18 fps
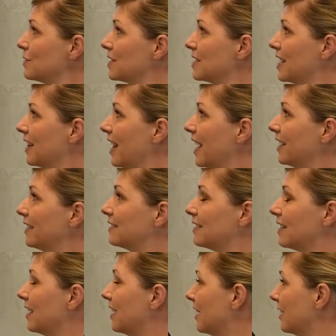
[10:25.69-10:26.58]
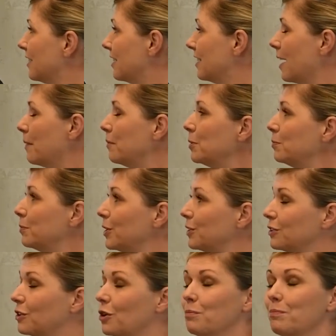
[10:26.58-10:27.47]
select the double
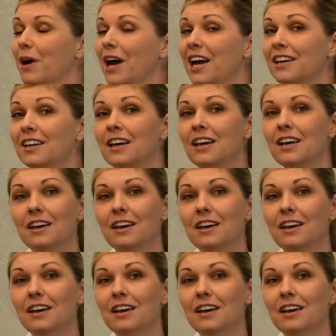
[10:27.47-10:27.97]
plot combine,